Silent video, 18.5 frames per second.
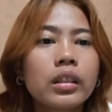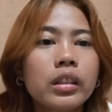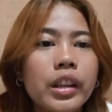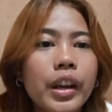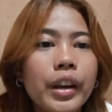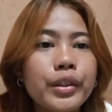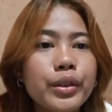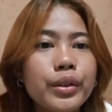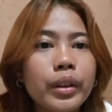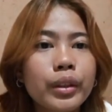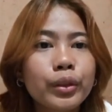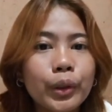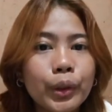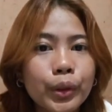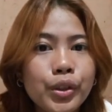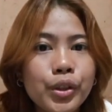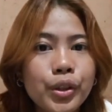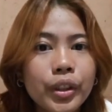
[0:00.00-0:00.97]
Here's the
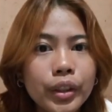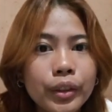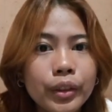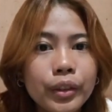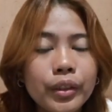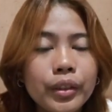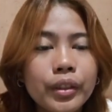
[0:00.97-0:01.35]
solution.